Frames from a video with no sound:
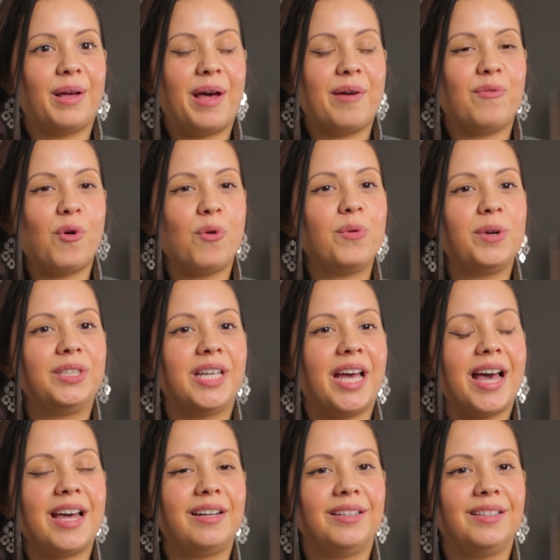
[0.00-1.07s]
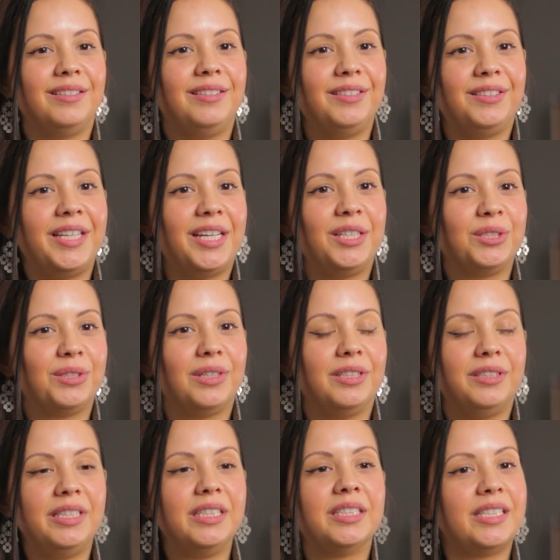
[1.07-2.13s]
I've always had a
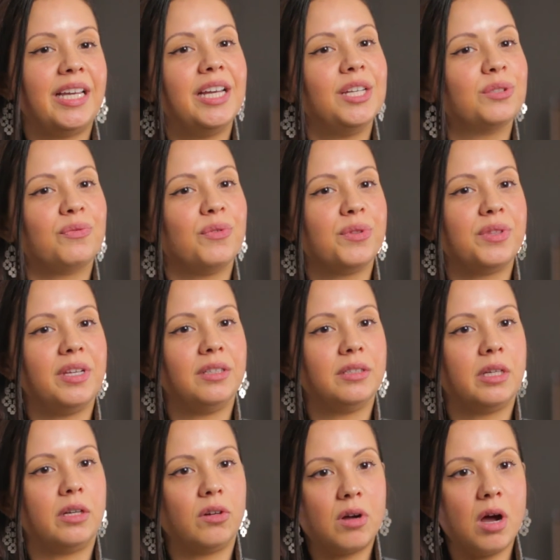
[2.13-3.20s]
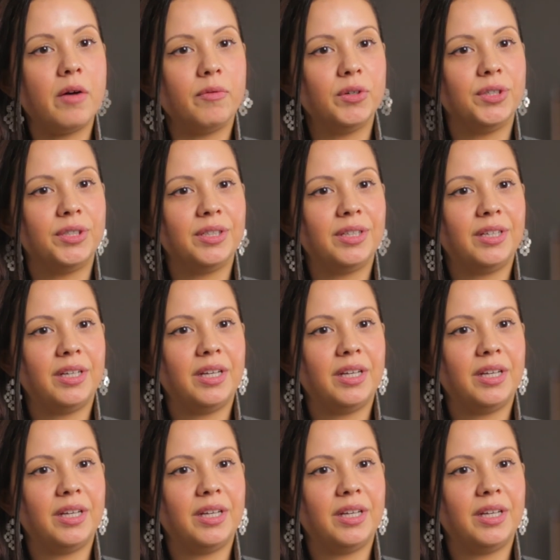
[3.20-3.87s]
distaste for things that are covered.